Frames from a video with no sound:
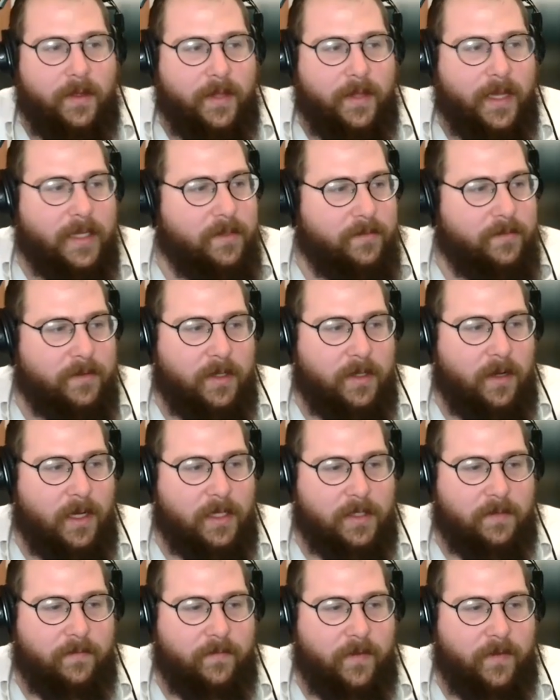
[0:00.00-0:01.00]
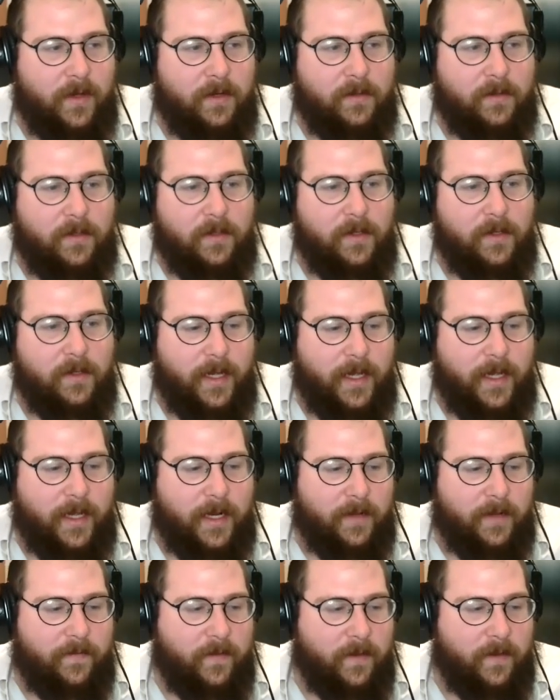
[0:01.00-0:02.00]
That's a really awesome funnel.
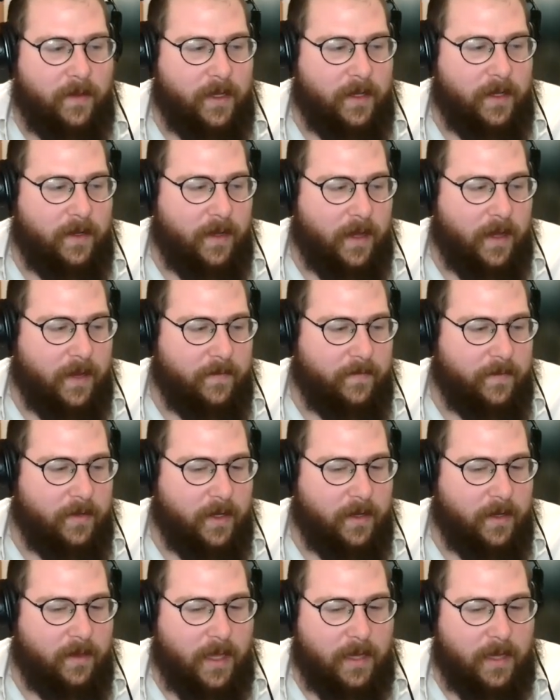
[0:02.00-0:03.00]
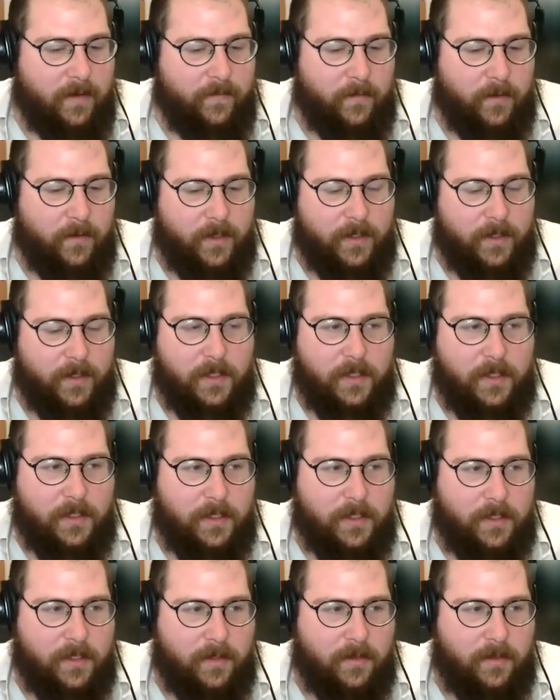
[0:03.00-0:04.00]
And I feel like a lot of
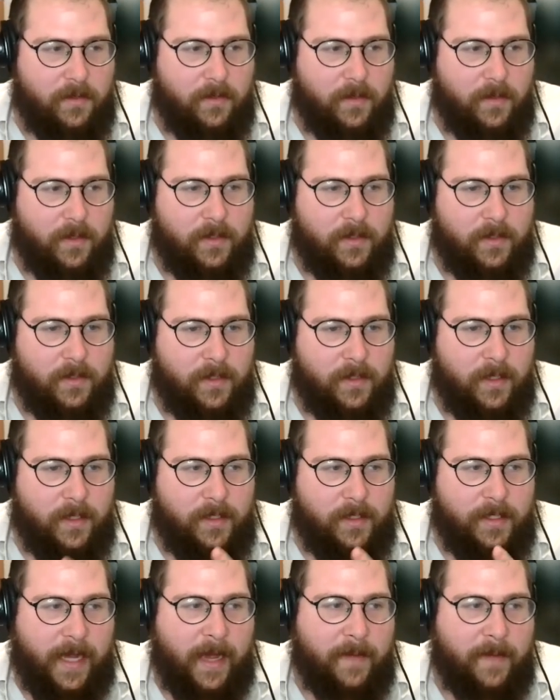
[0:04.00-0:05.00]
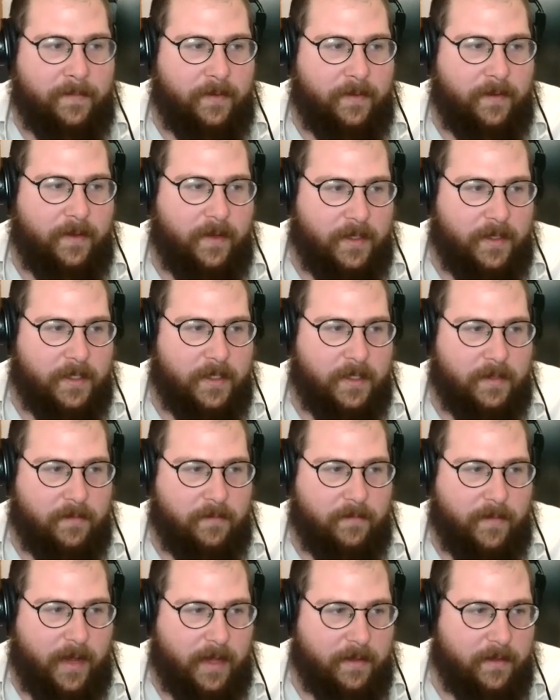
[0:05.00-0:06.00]
organizations could adopt this
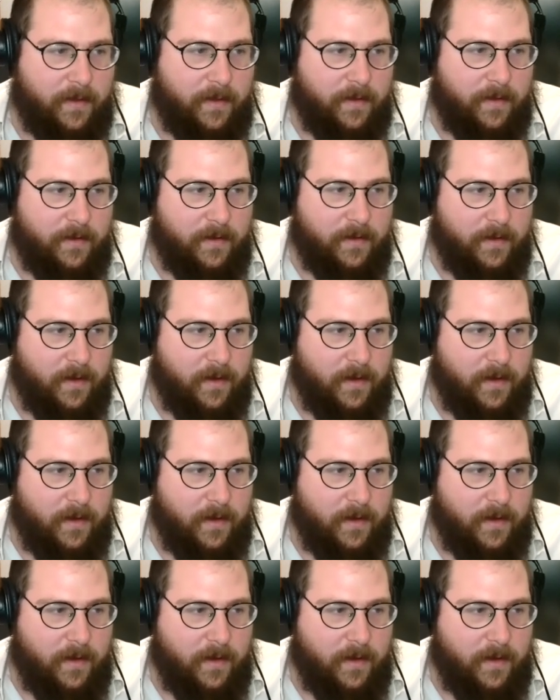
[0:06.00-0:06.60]
method.